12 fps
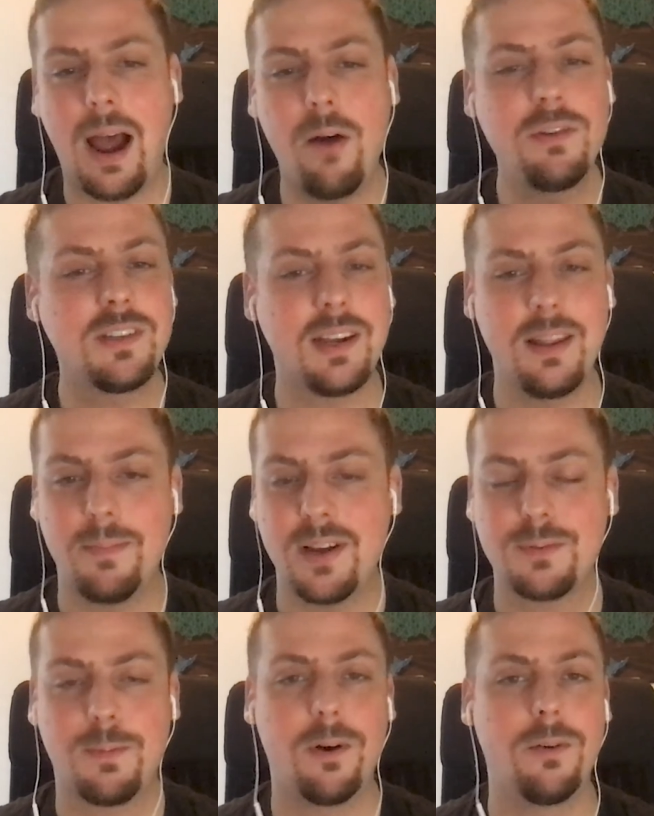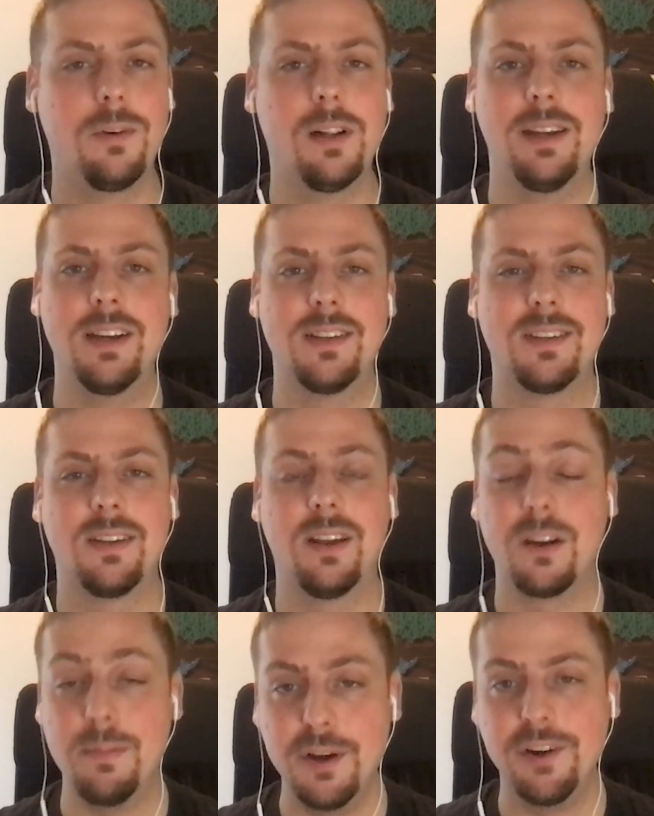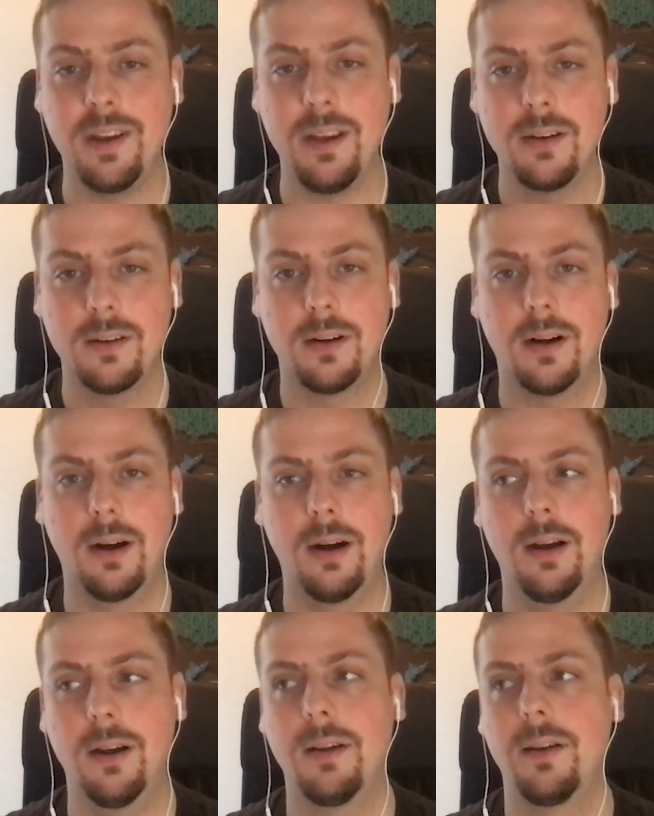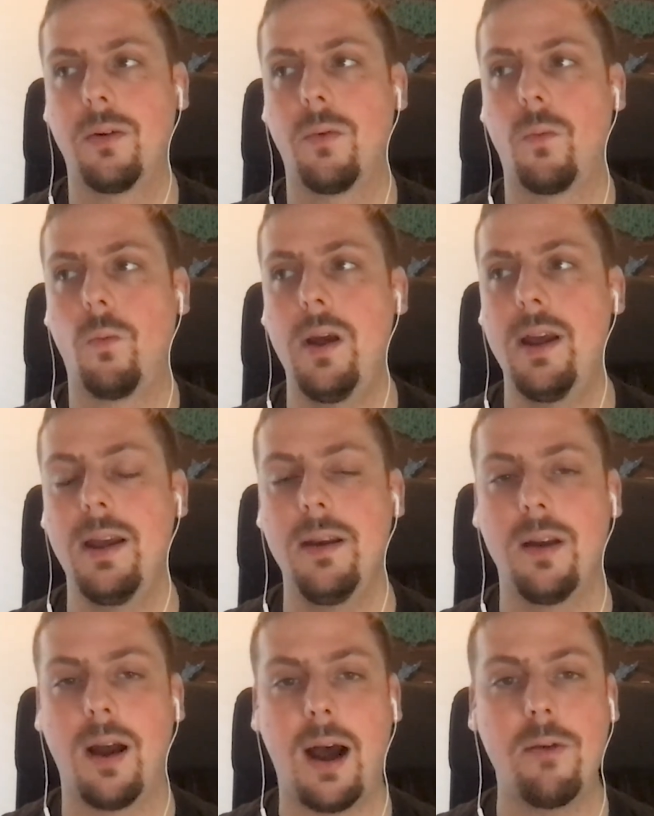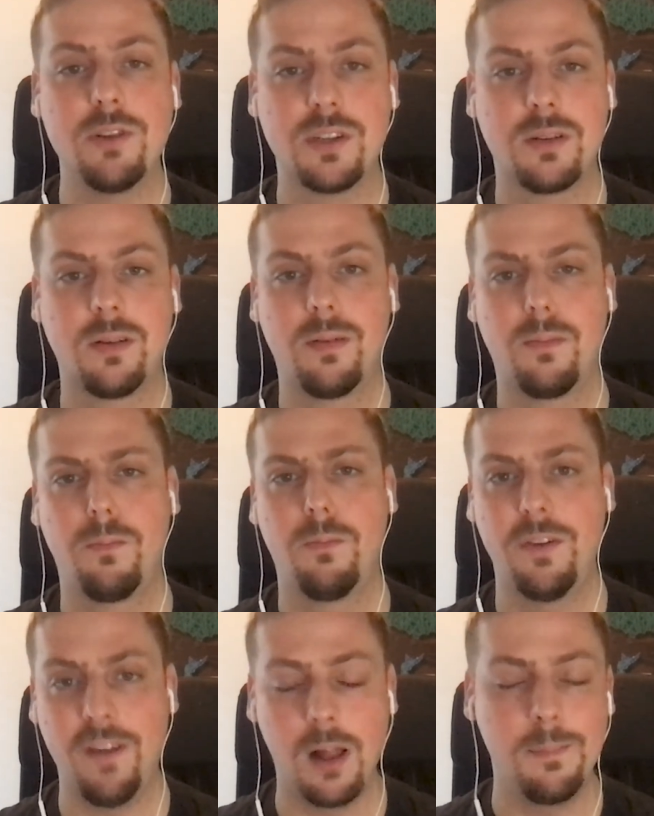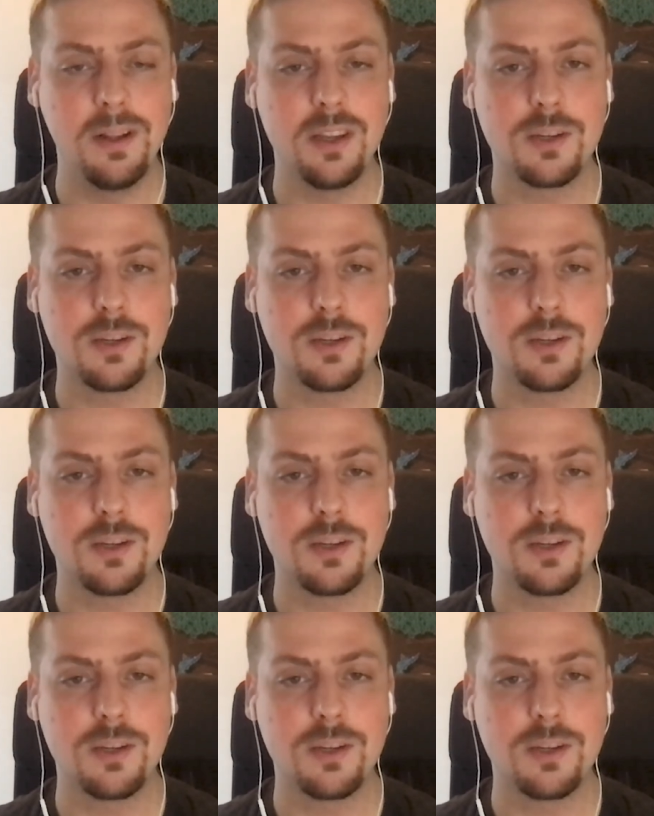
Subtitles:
would say the best part really is the community. When I was developing this